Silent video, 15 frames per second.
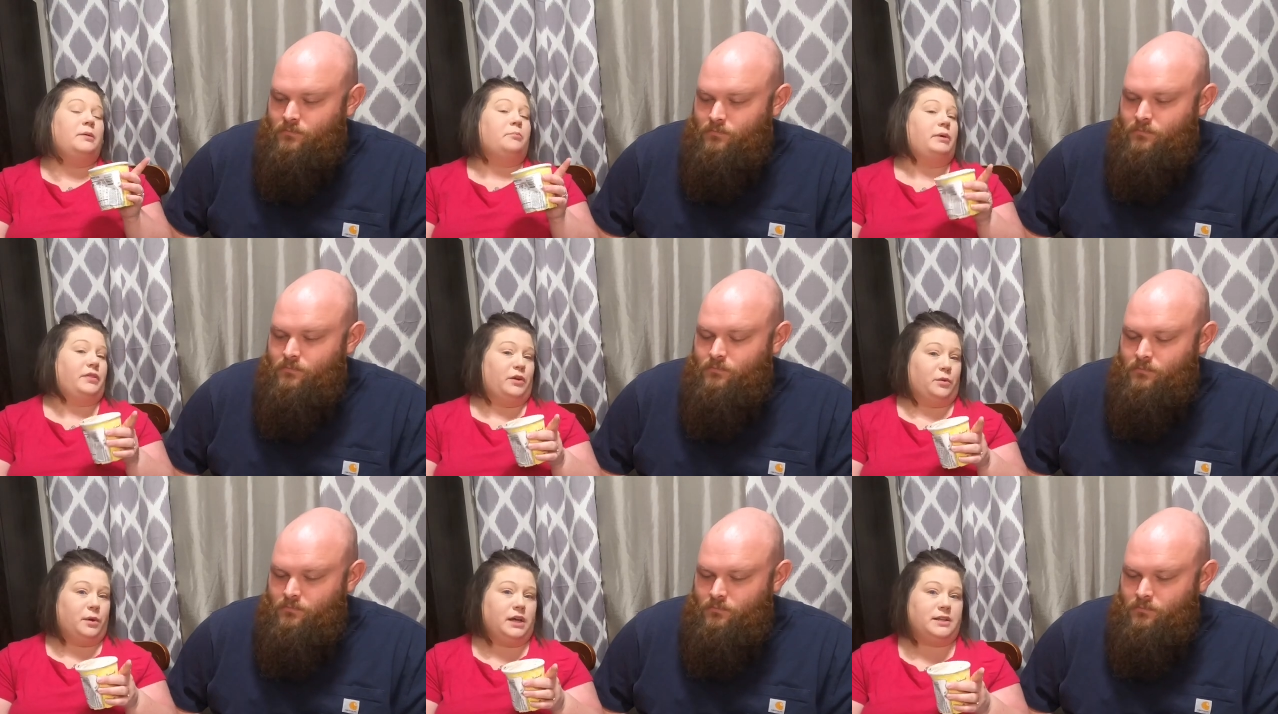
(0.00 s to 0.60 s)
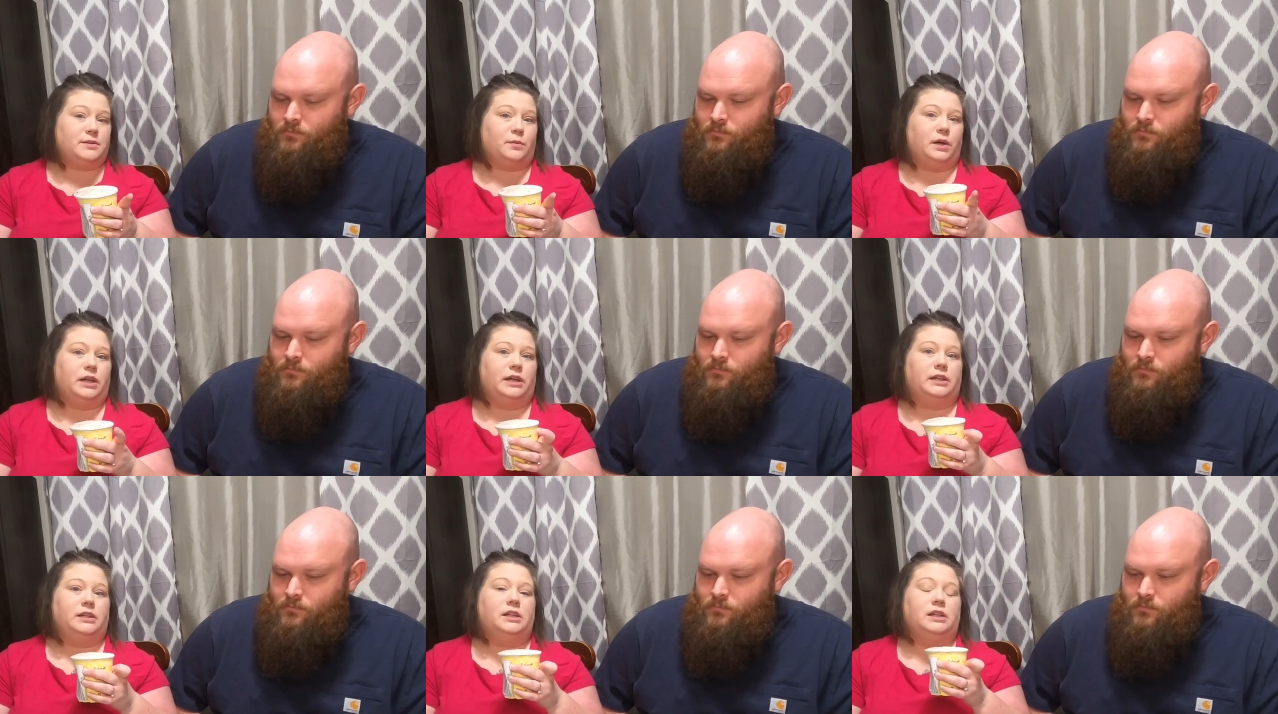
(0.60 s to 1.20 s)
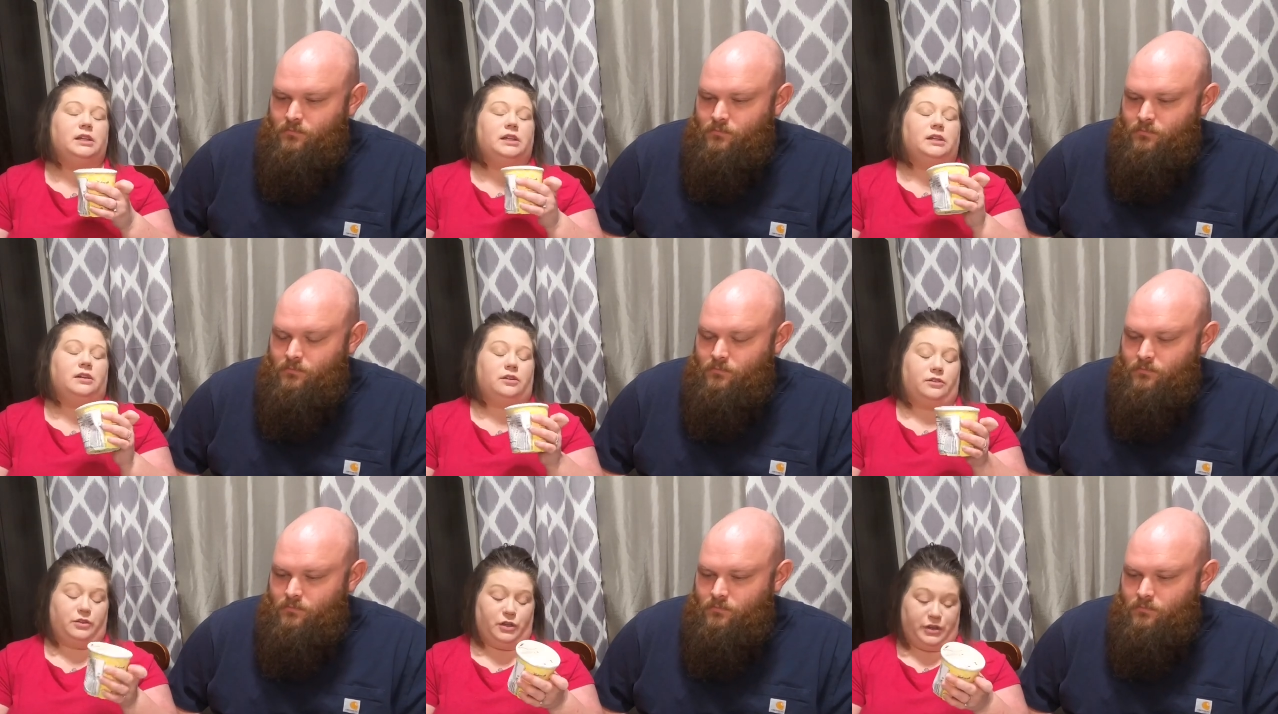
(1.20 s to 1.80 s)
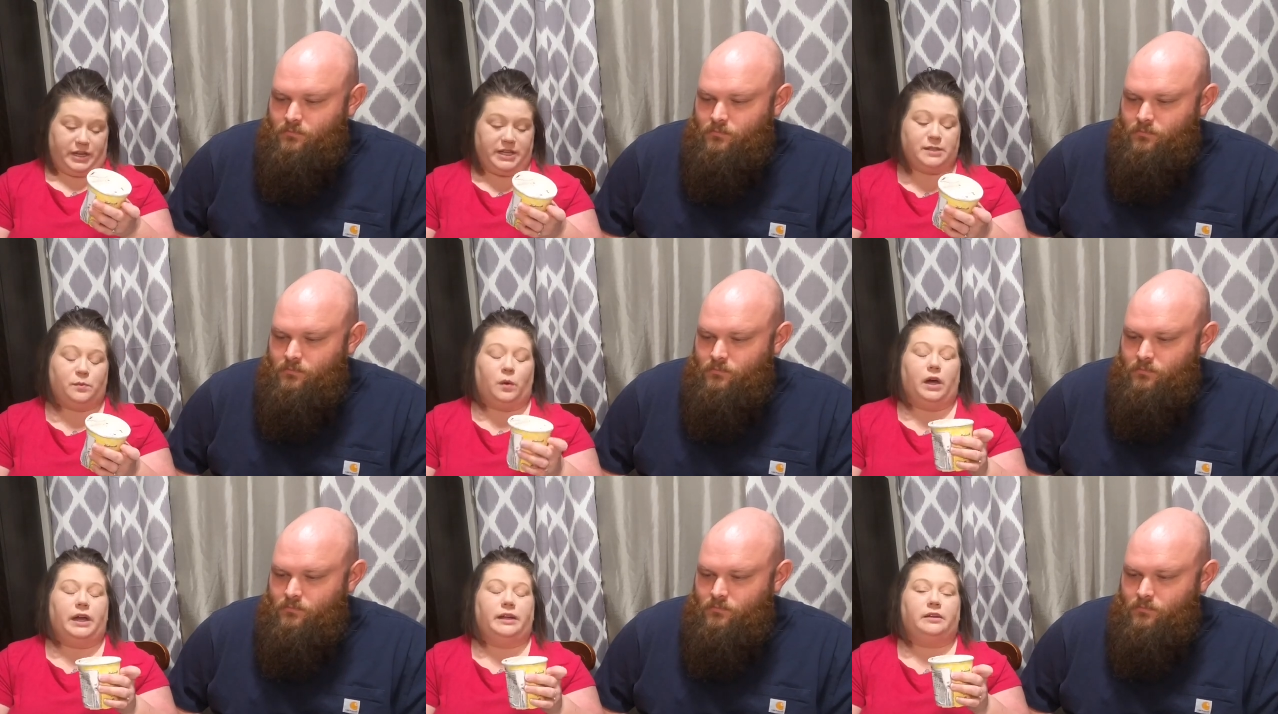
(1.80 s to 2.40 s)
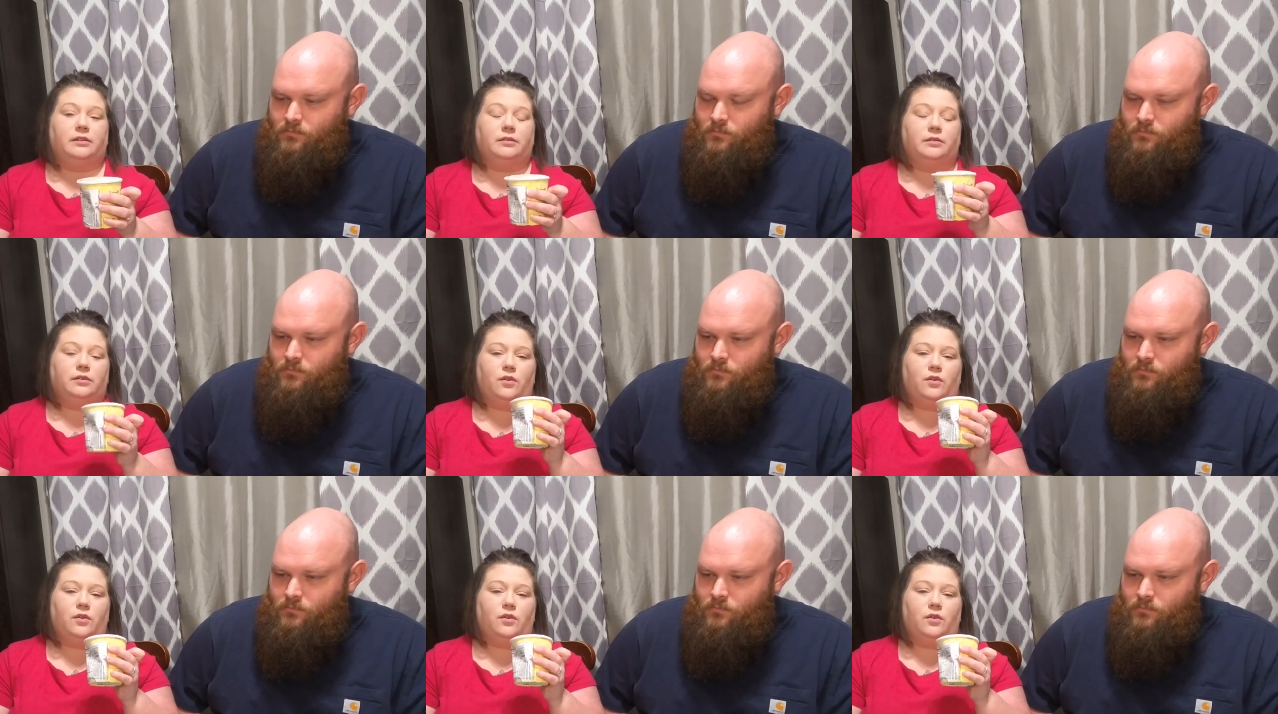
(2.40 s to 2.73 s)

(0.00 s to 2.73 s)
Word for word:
Speaker 1: but there is one.